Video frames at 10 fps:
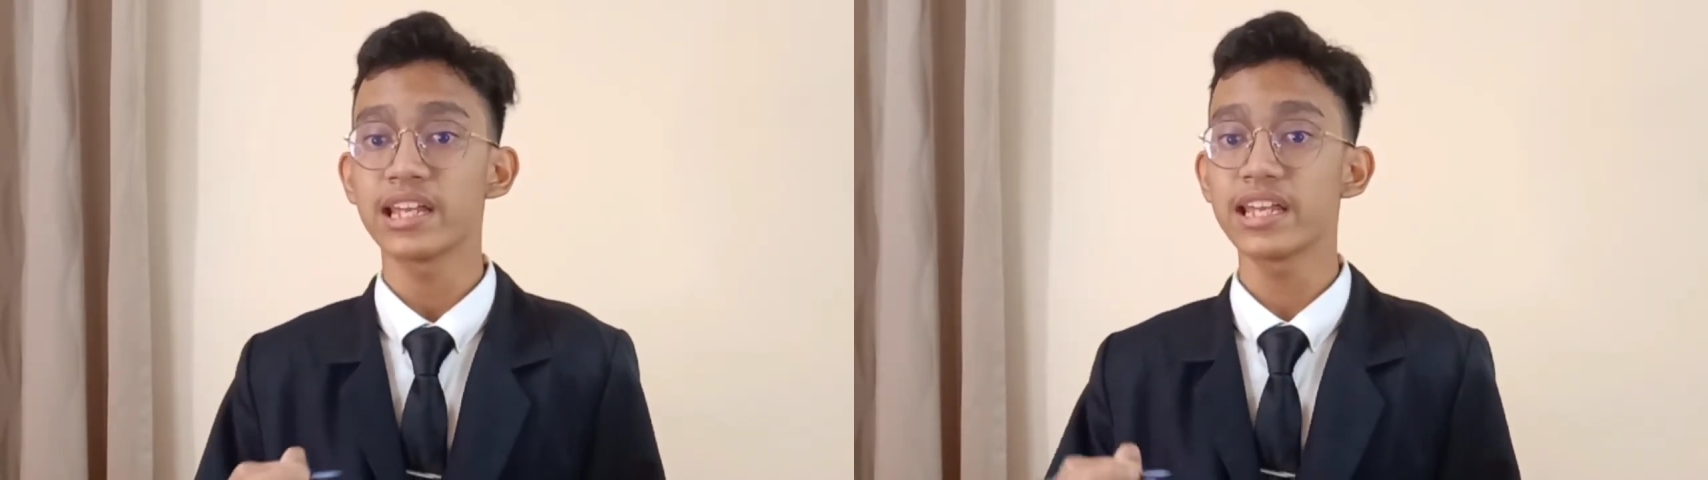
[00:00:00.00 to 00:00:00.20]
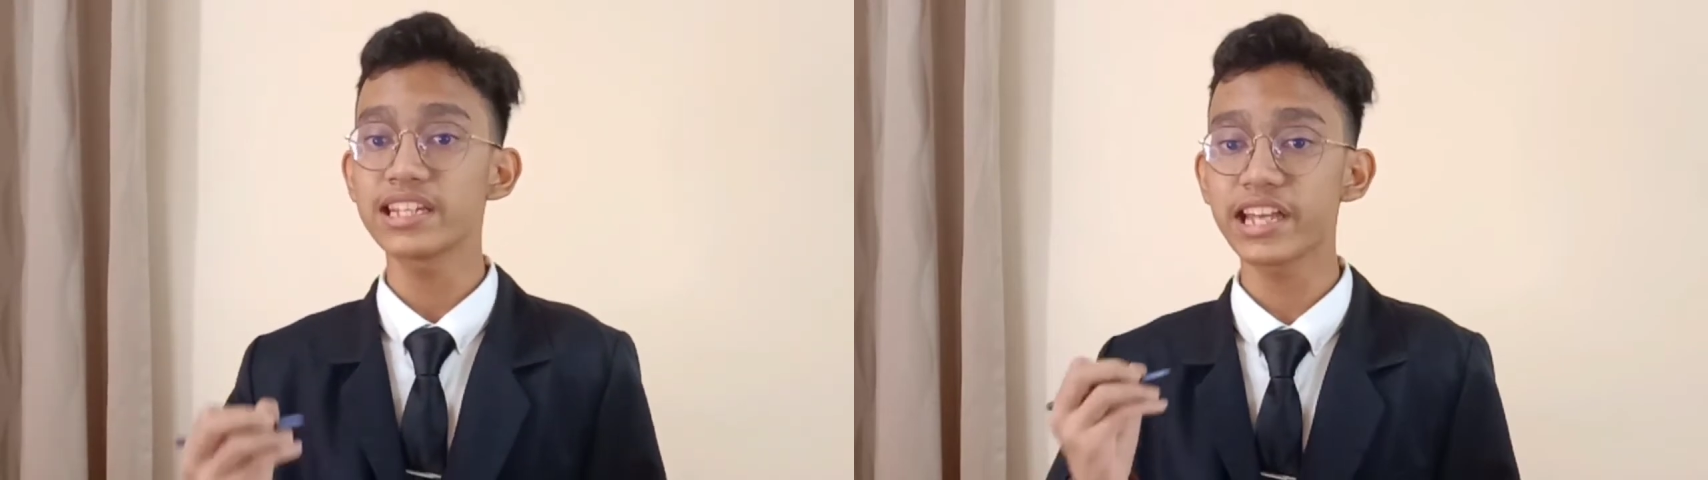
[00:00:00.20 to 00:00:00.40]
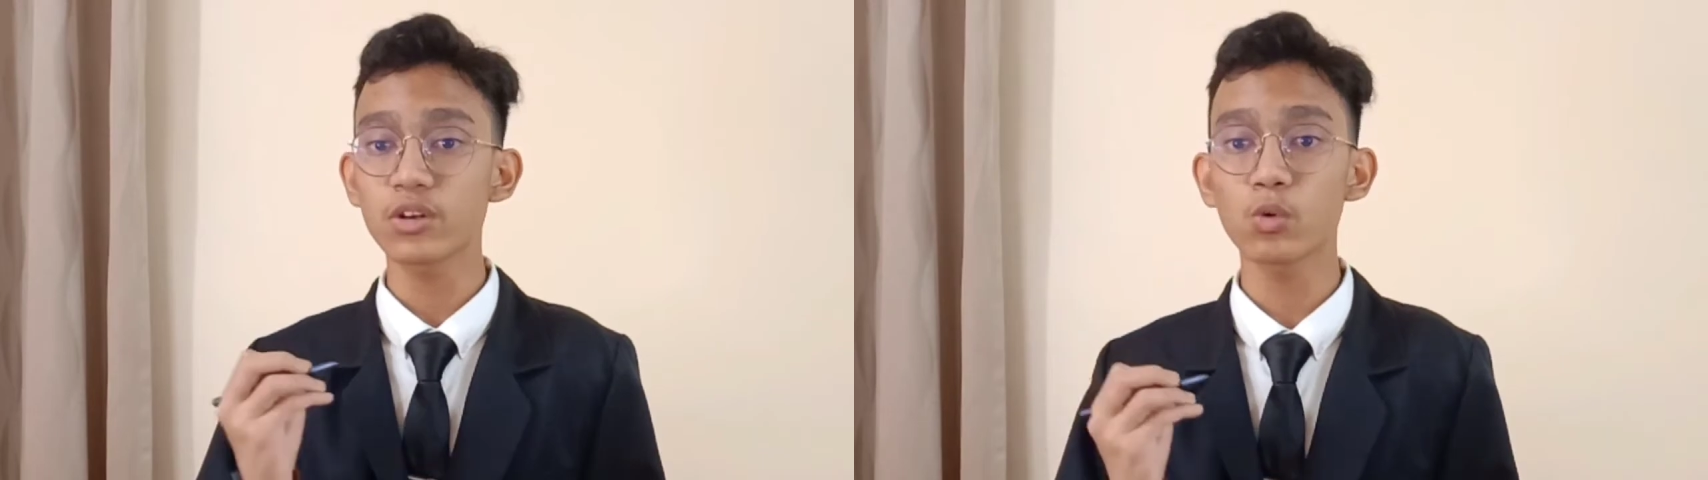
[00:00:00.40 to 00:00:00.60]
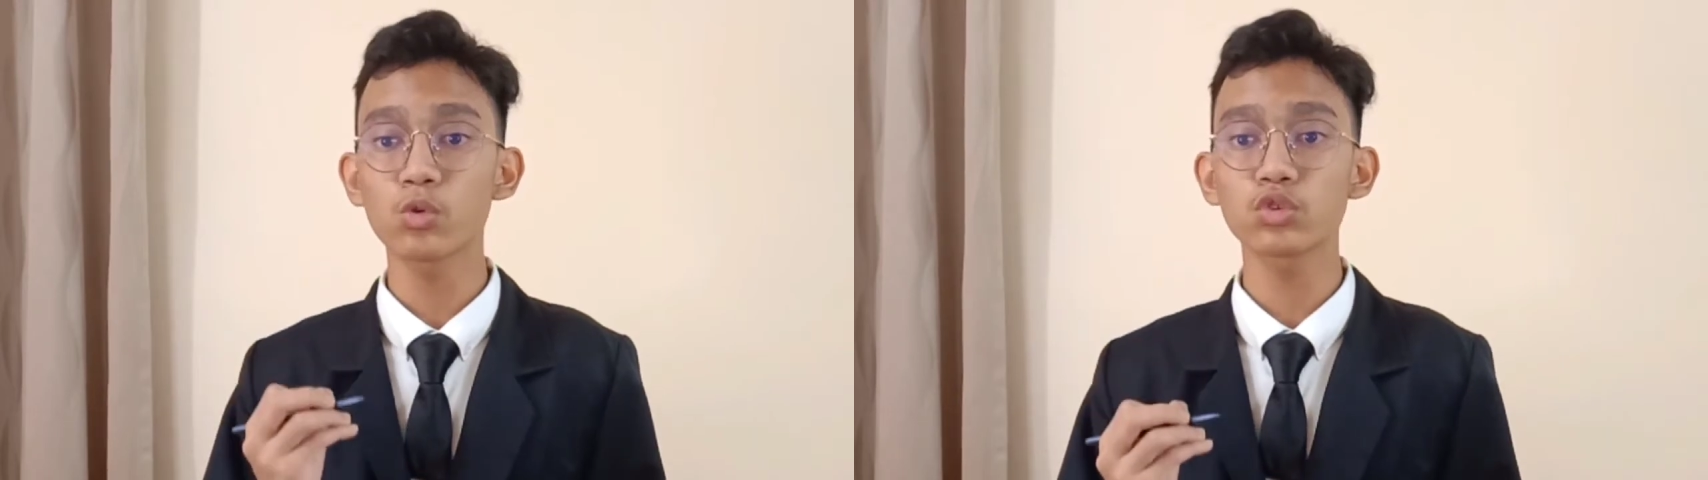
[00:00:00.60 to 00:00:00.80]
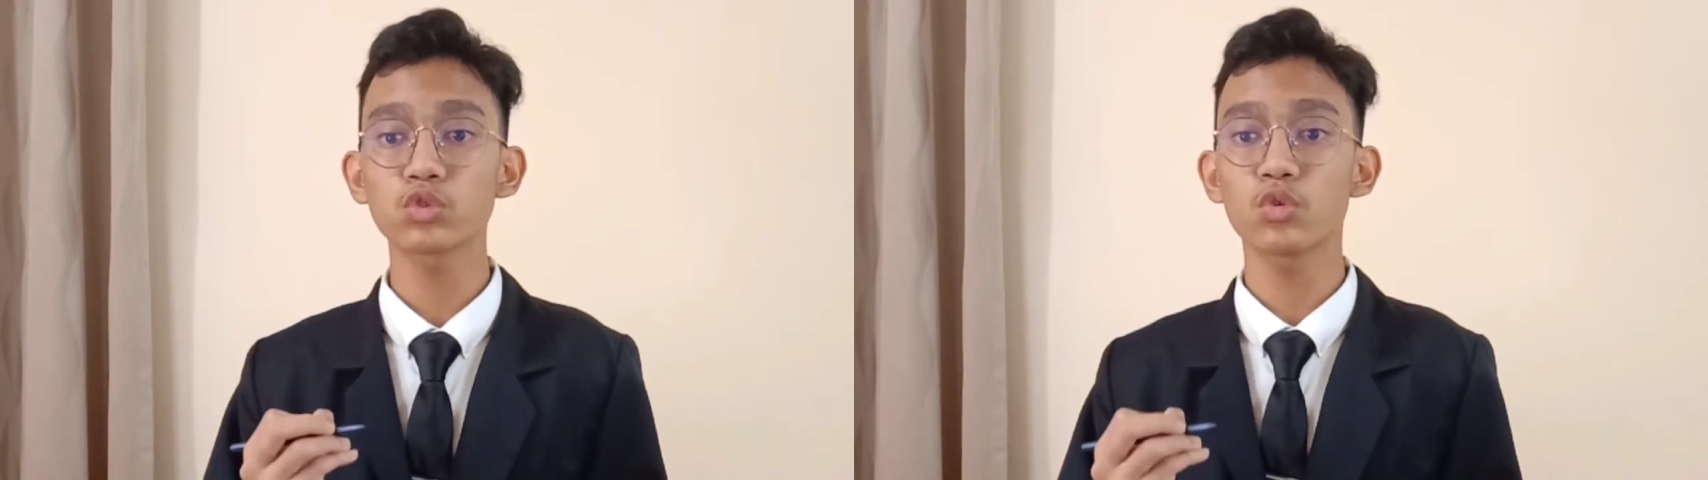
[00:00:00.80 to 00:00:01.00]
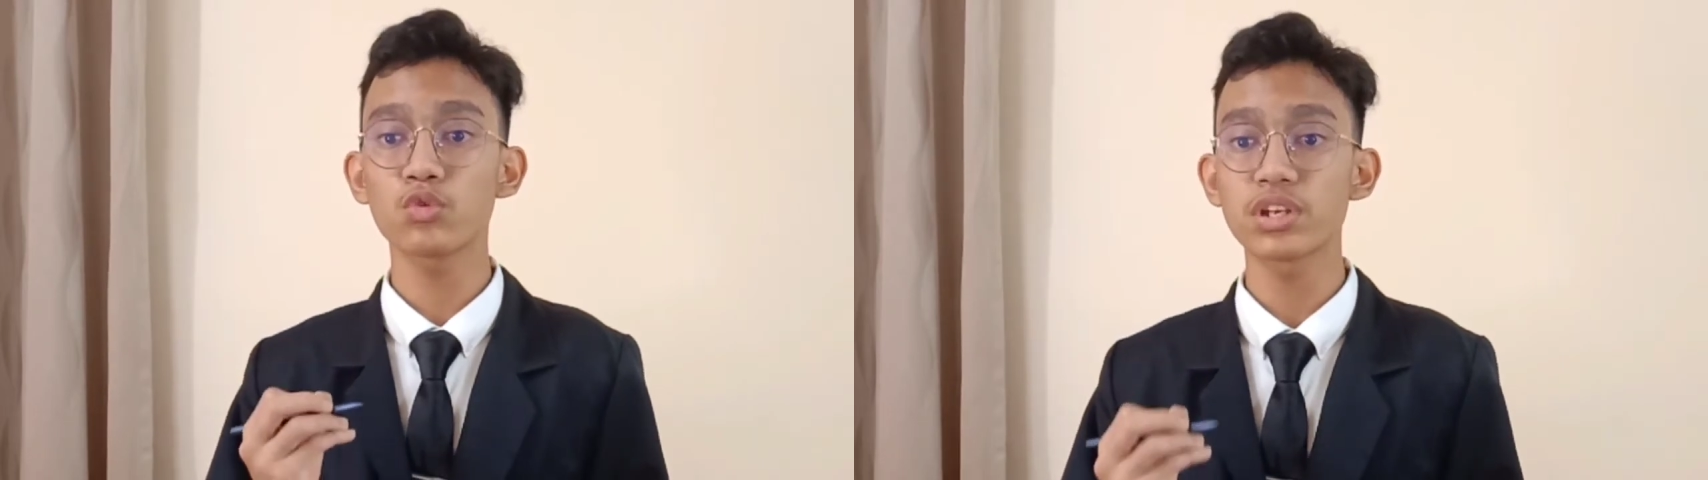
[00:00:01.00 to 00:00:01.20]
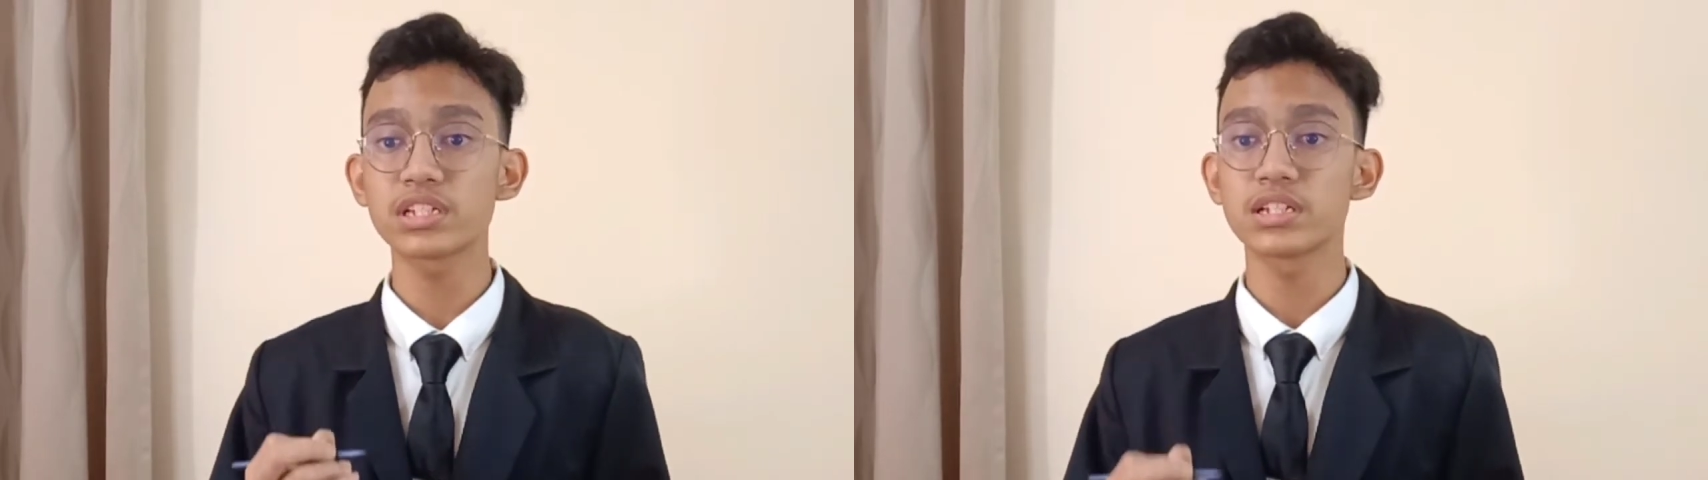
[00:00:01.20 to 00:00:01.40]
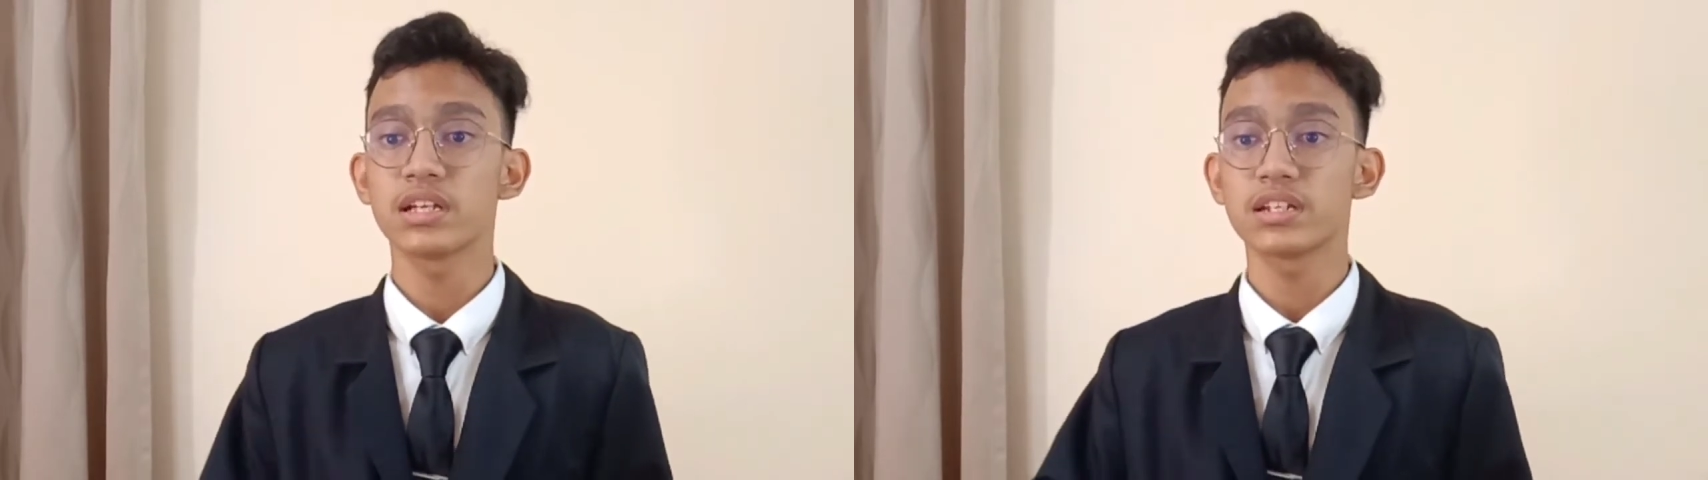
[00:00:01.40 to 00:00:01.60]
It can also reach